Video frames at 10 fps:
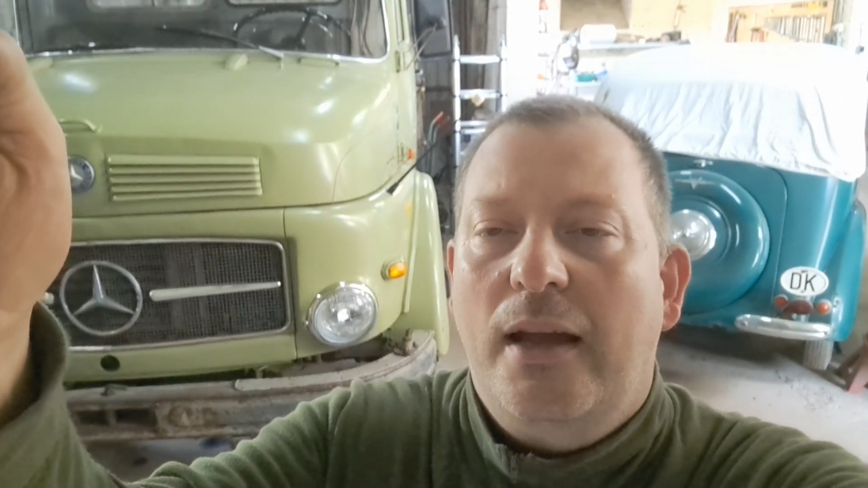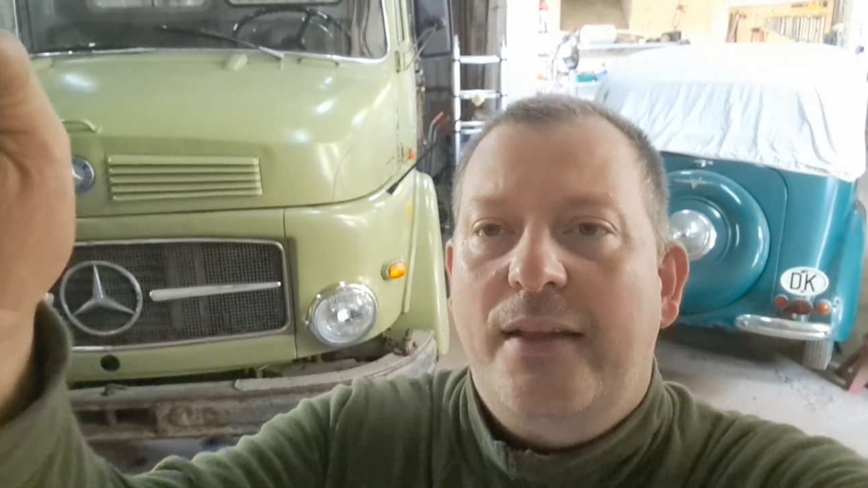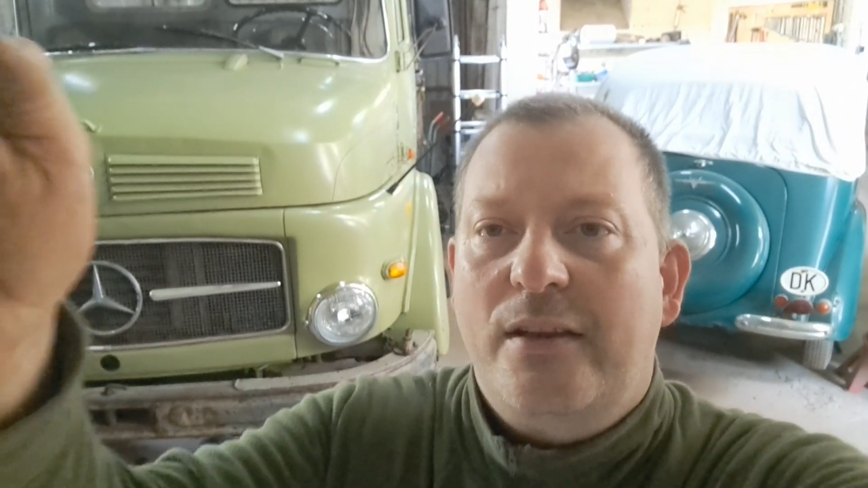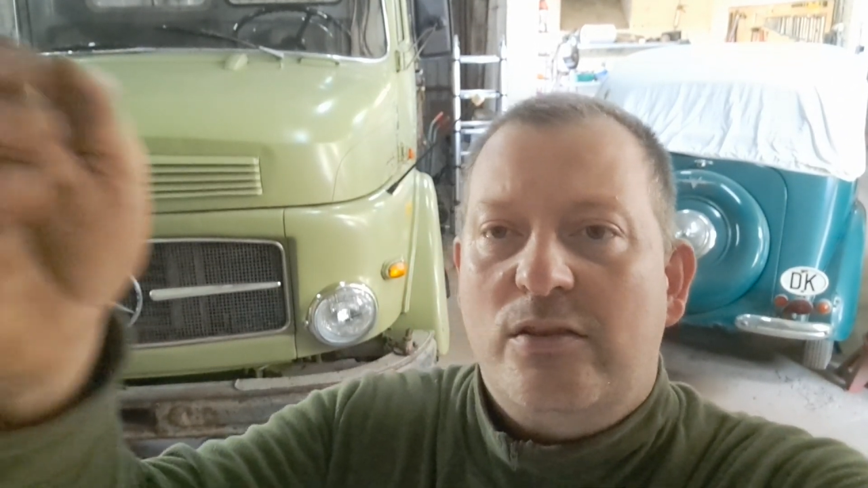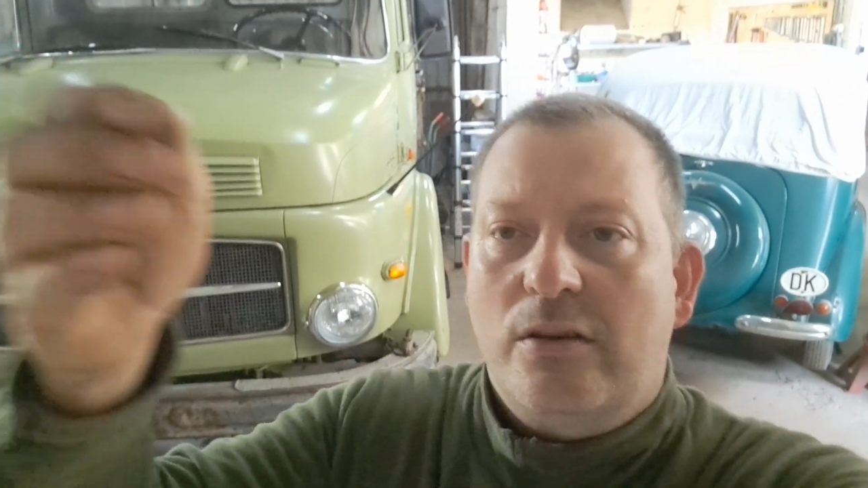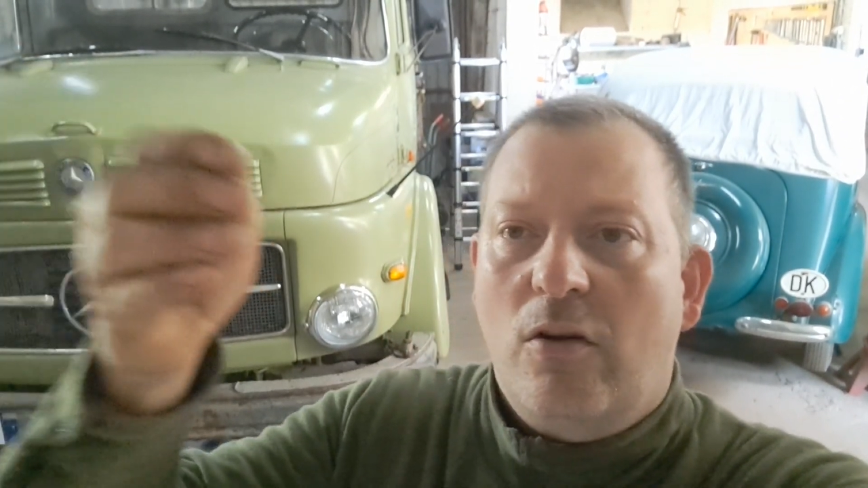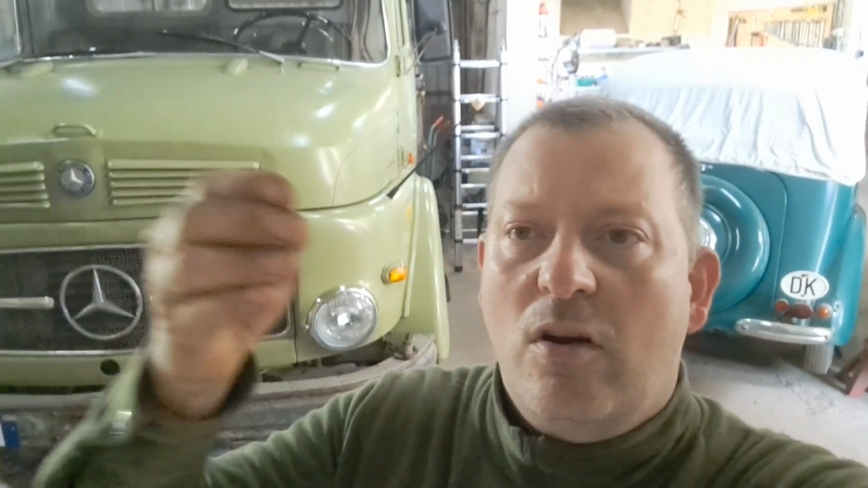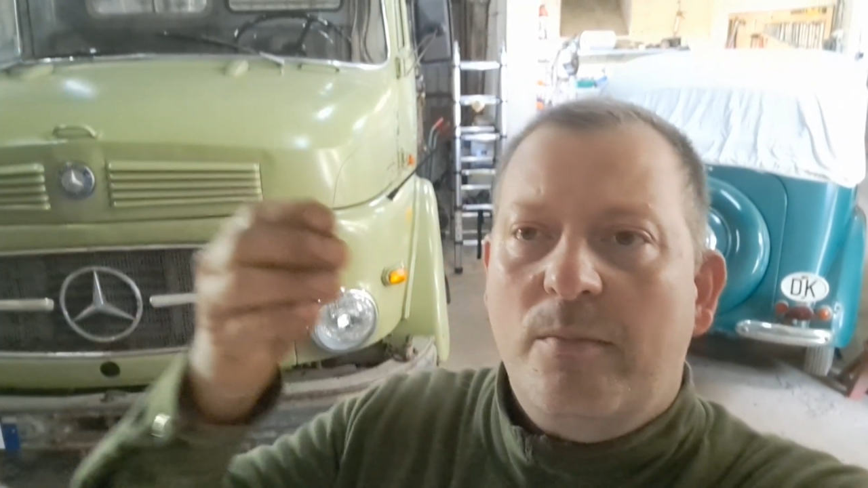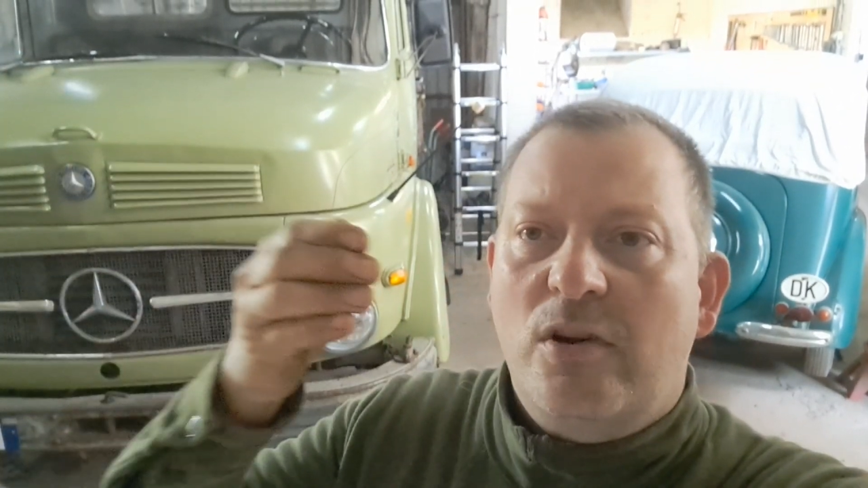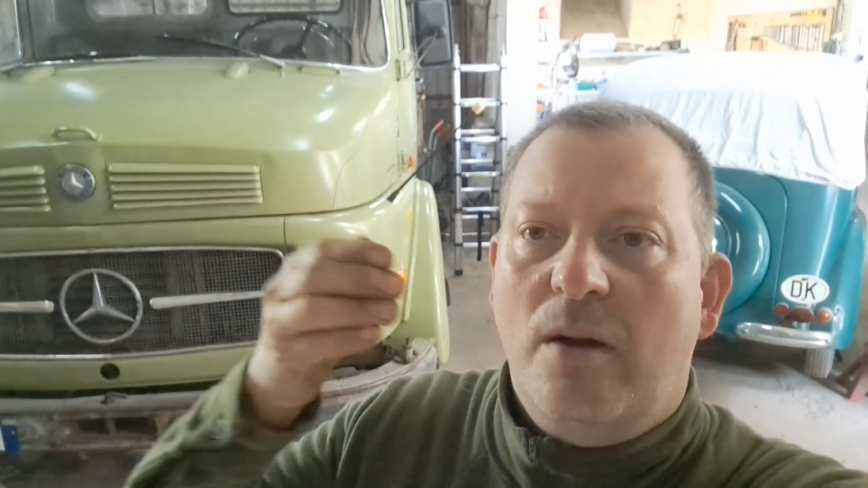and there's an
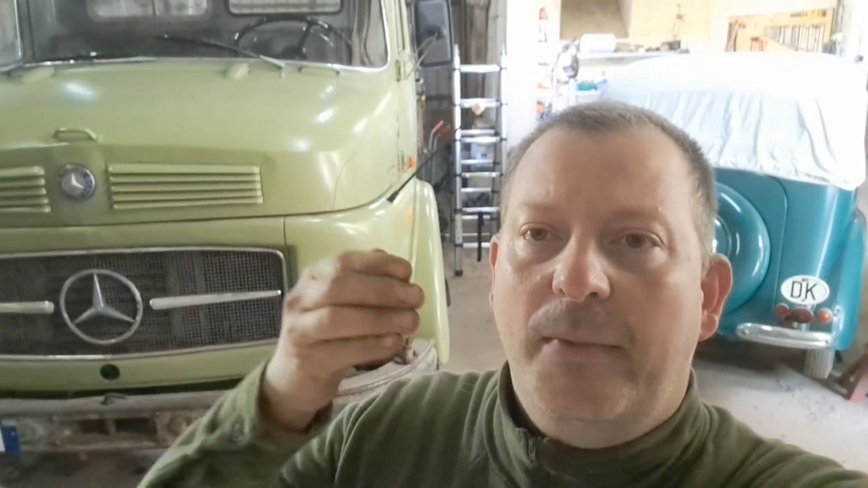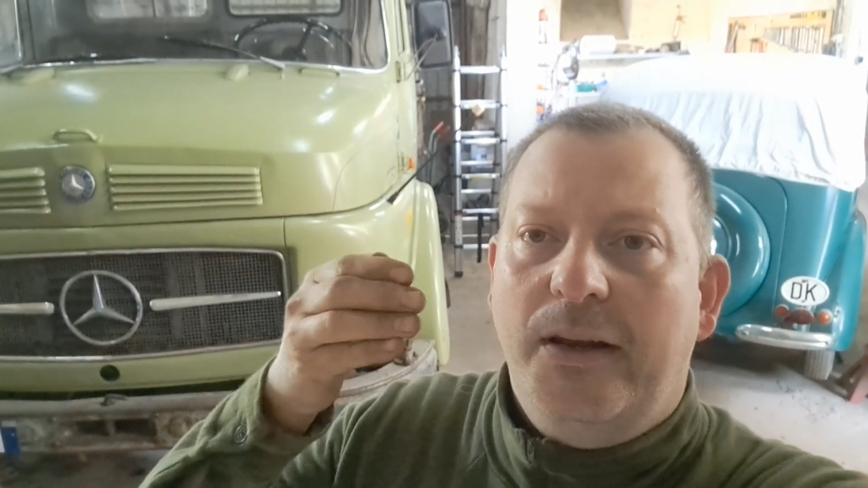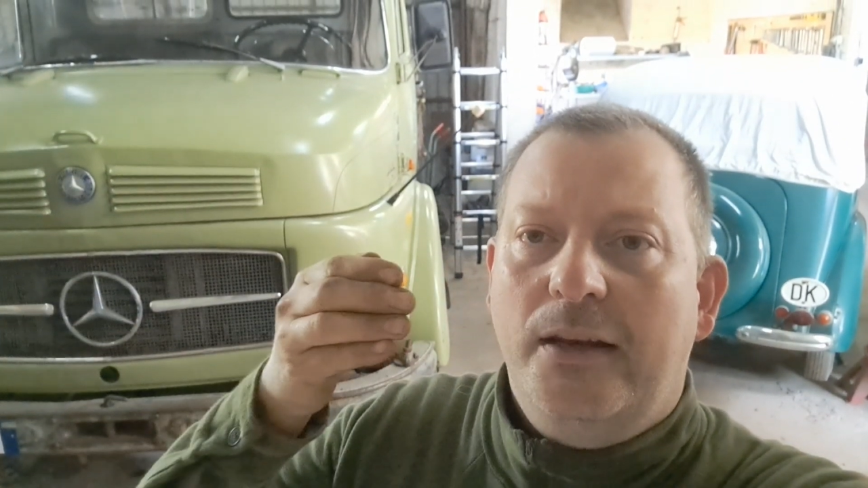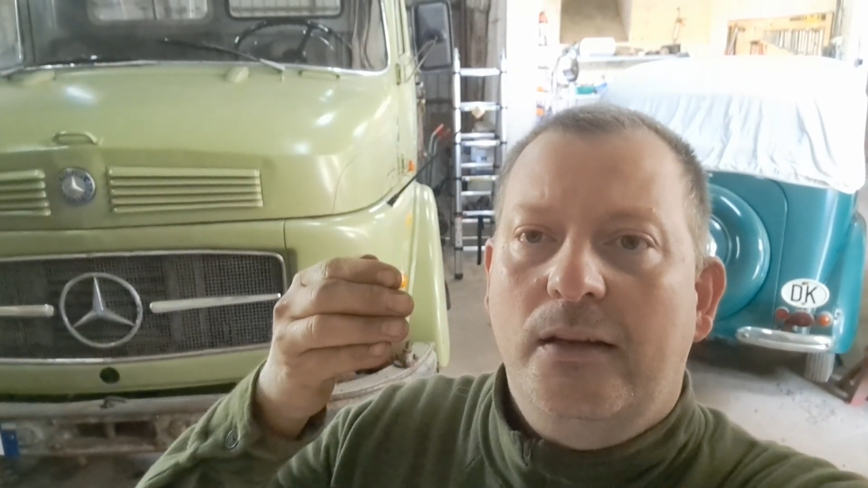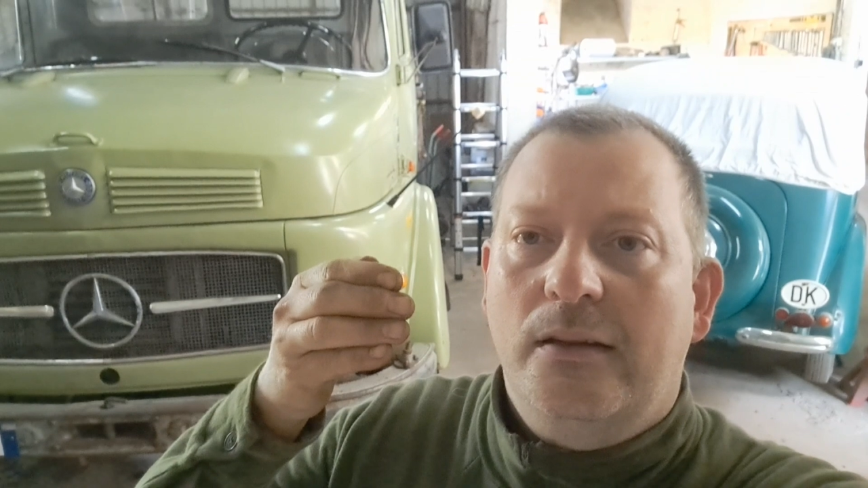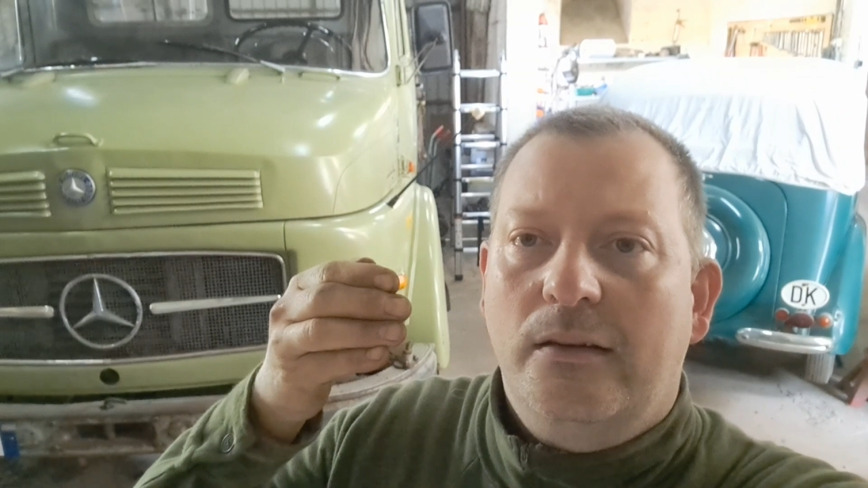arm coming in